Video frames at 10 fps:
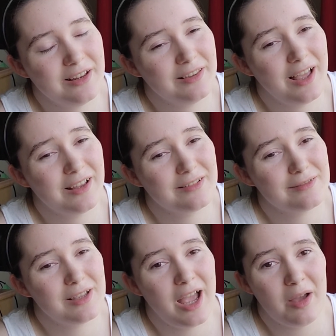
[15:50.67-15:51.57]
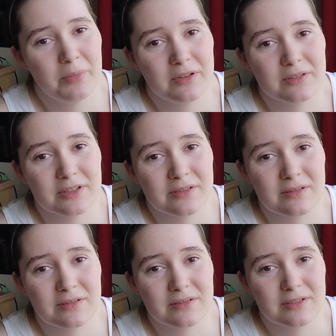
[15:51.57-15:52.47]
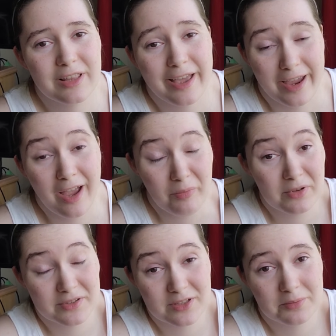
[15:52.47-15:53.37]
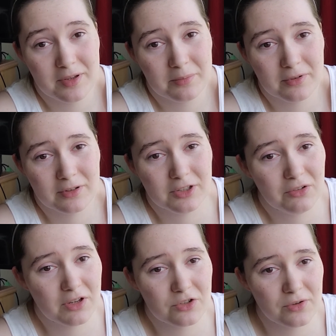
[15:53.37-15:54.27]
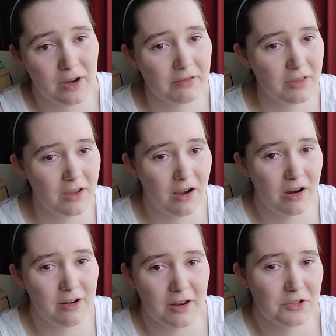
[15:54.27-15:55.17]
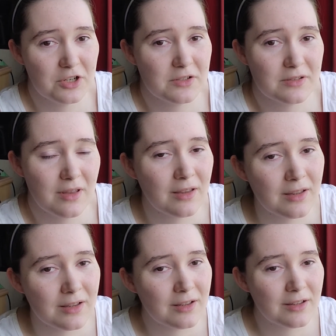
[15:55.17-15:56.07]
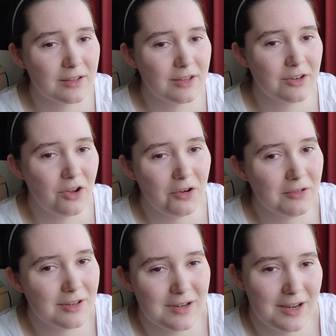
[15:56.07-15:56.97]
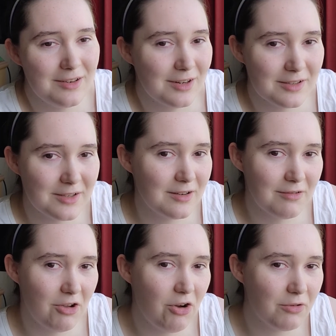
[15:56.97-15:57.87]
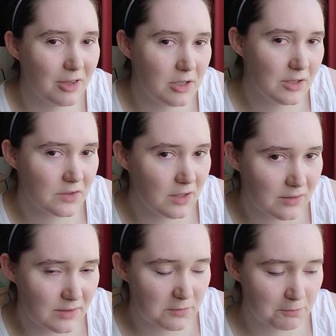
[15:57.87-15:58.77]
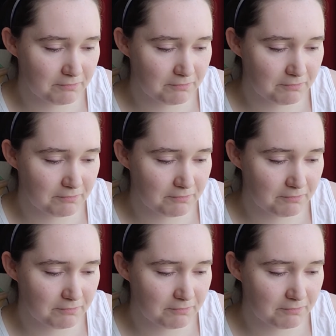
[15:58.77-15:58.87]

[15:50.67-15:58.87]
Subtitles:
And that happens. That happens to people. You can try really hard and just, you know, it doesn't go the distance.